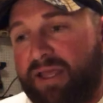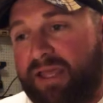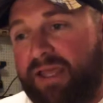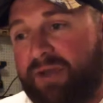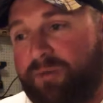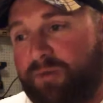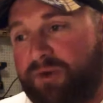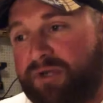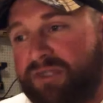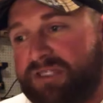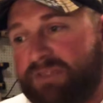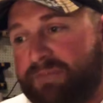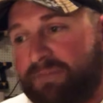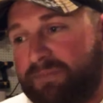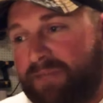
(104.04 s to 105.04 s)
it
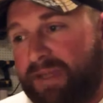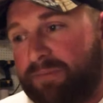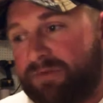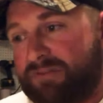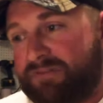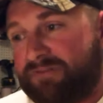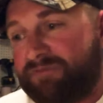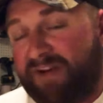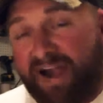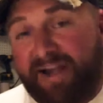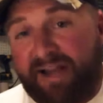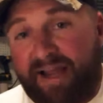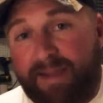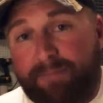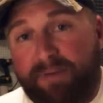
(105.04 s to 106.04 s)
was it was
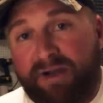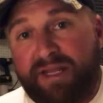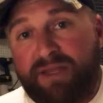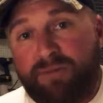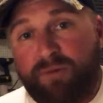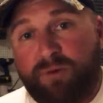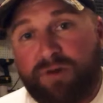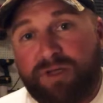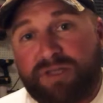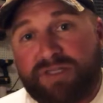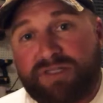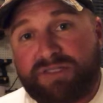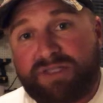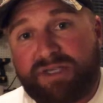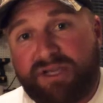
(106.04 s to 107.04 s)
finite. Money
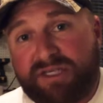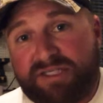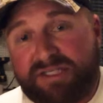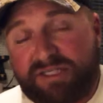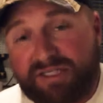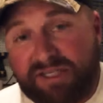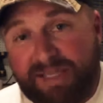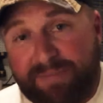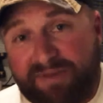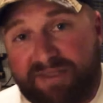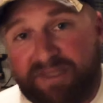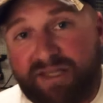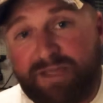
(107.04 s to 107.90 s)
was a, limited.